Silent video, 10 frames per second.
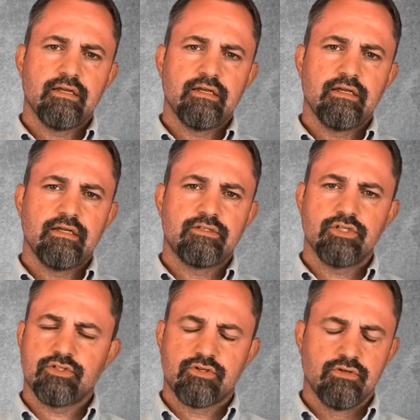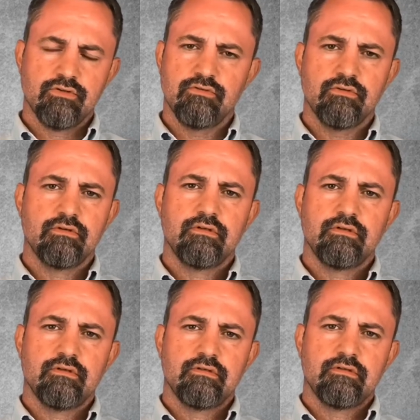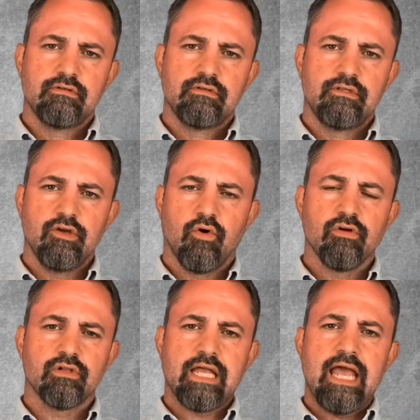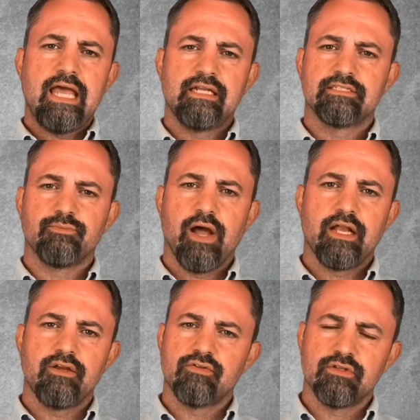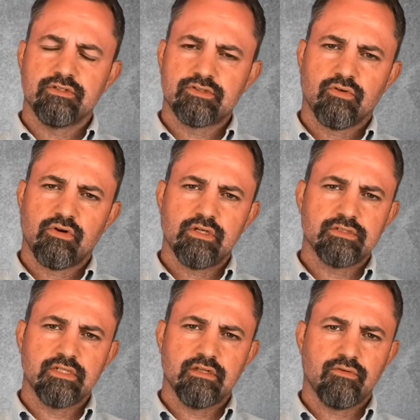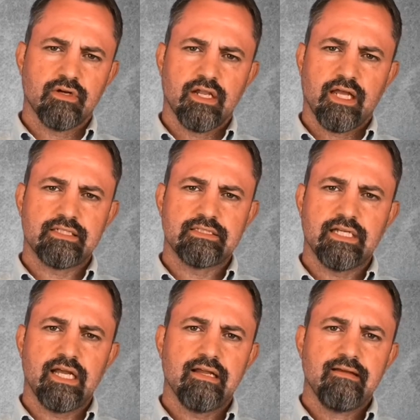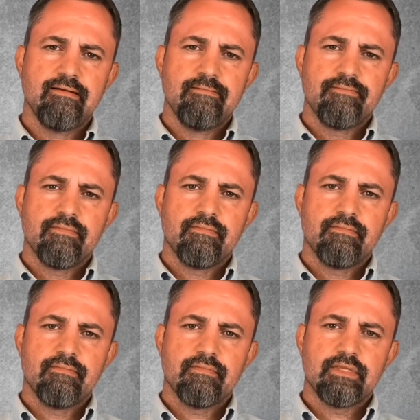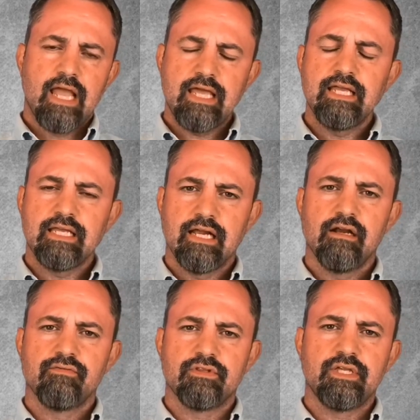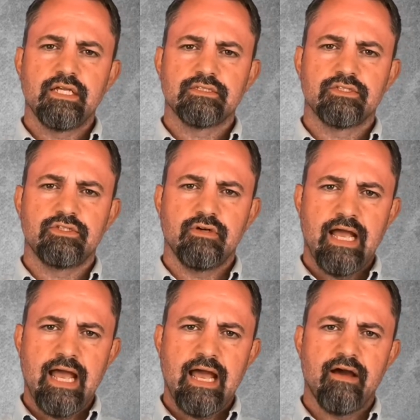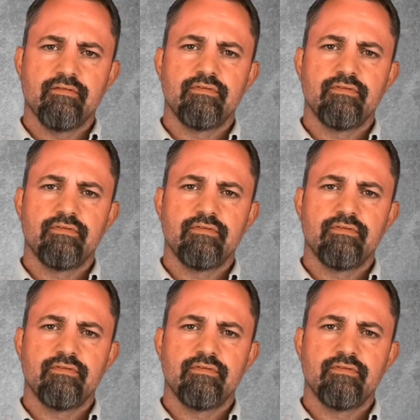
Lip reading: It's just true. The oil can is mightier than the sword is another one I like to say. Taking care of the things that you have